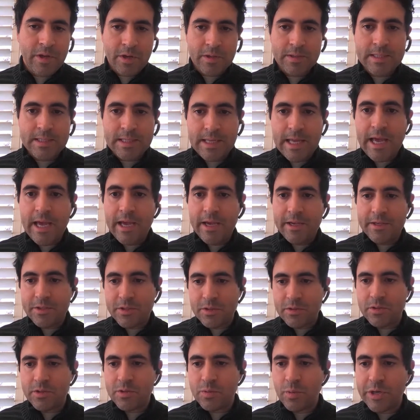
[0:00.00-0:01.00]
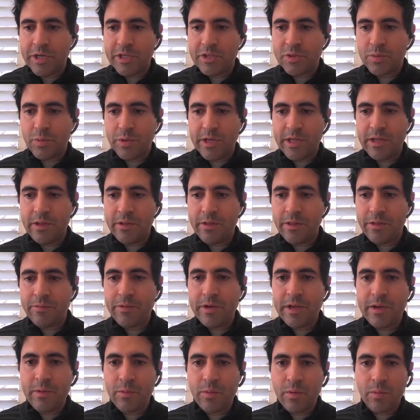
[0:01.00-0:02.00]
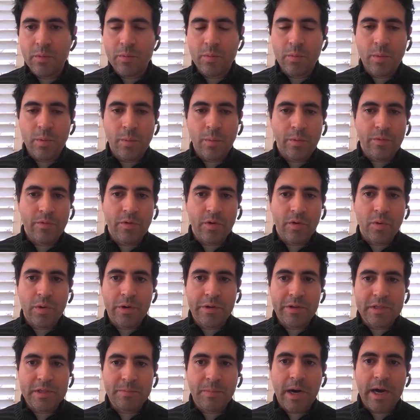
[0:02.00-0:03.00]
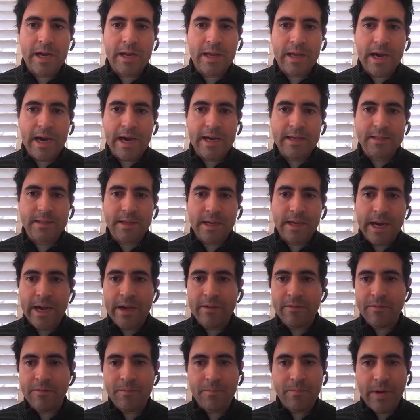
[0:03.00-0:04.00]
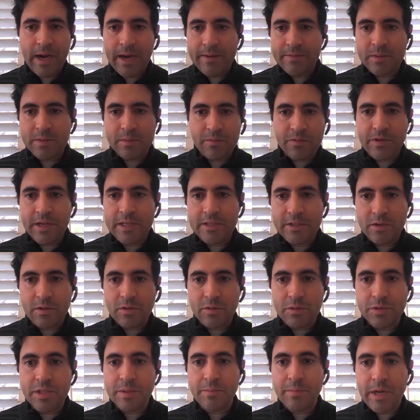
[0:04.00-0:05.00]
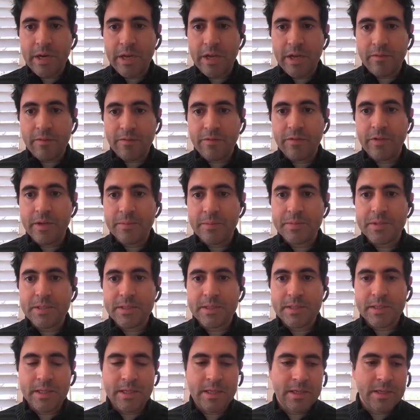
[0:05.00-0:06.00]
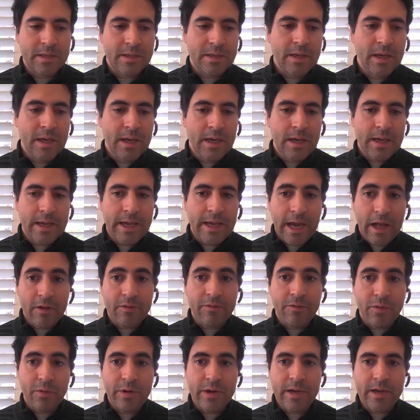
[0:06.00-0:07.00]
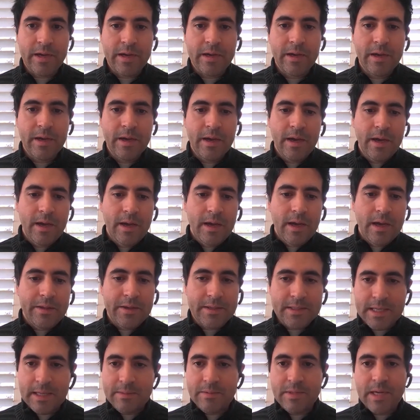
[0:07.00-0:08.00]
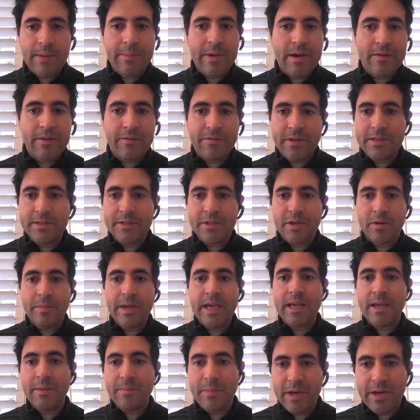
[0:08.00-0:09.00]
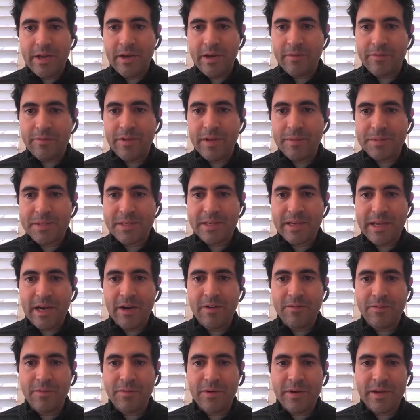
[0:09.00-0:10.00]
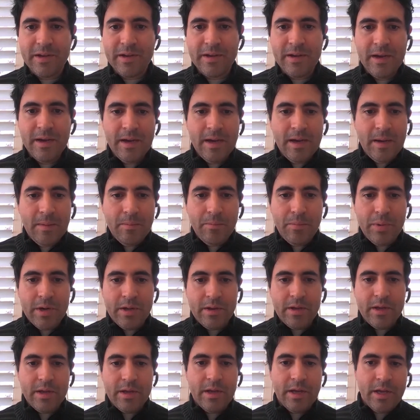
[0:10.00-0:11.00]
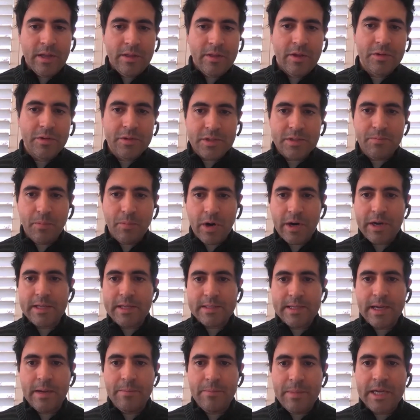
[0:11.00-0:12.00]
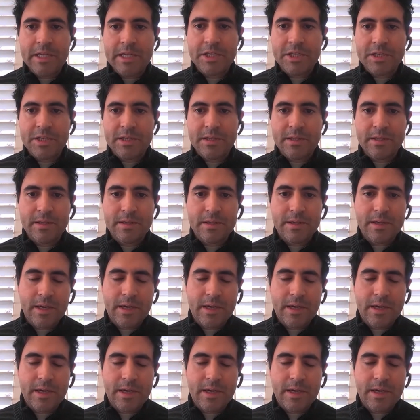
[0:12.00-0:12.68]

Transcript: today, so 2023, when we're recording this podcast, like I have some friends that are losing money on flips in California. At the same time, I have friends that are making money on flips in California. But in those markets I mentioned,